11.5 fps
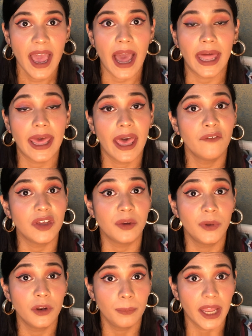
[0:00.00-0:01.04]
and I have
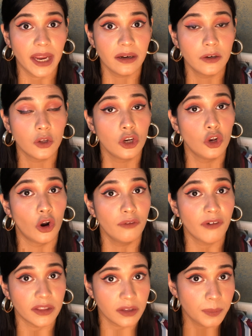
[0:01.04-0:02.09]
even applied it on a lot of
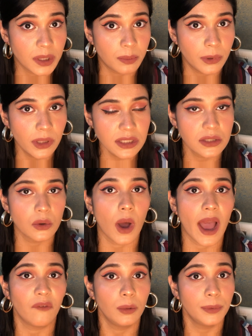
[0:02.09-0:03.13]
other people so
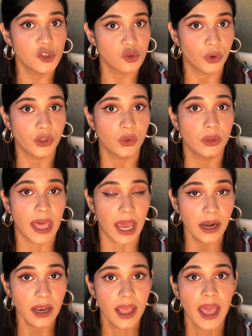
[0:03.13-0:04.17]
I will be showing you that